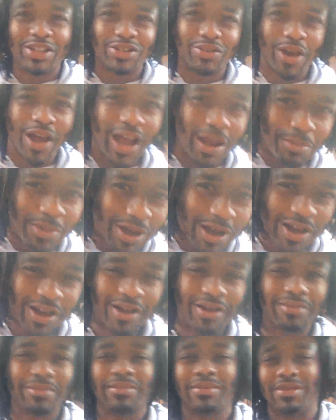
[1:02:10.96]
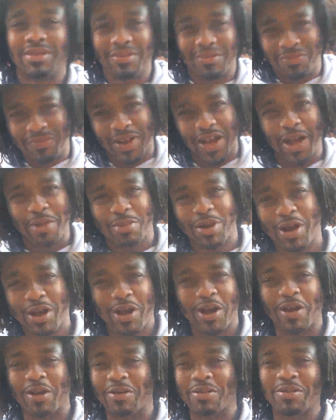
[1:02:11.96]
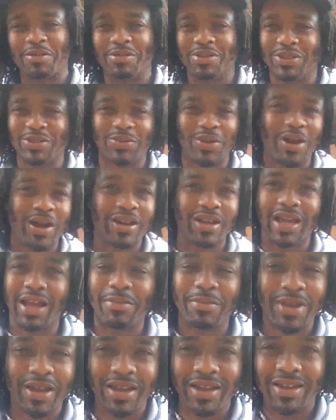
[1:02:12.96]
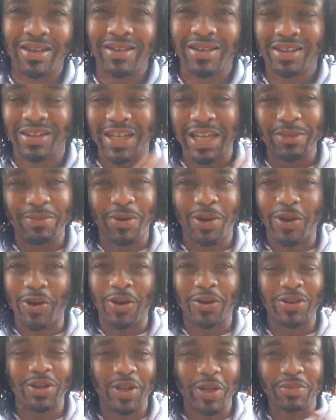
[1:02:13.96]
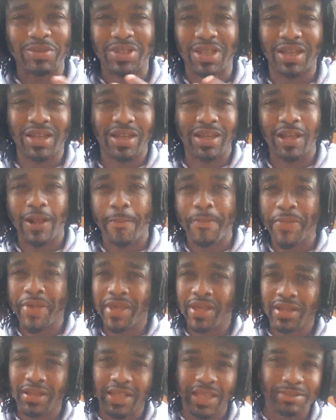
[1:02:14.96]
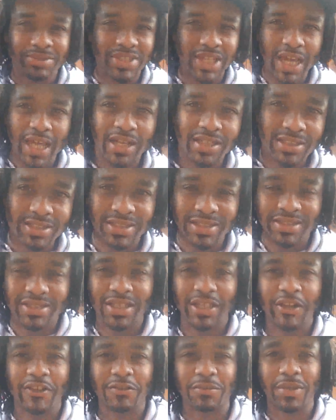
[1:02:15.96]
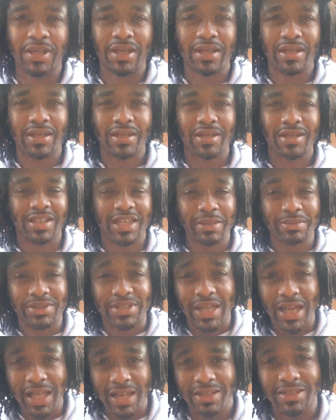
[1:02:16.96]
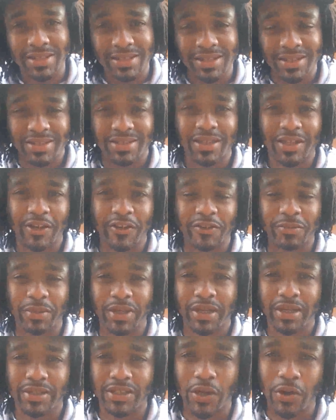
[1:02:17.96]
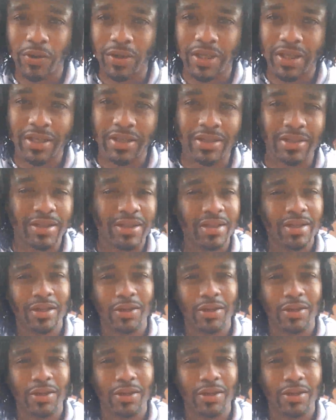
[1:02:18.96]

Tribe up. Vibe up. Do all that, man. Keep on, you know what I'm saying? Keep challenging yourselves, man. Keep challenging yourselves, man. Don't get...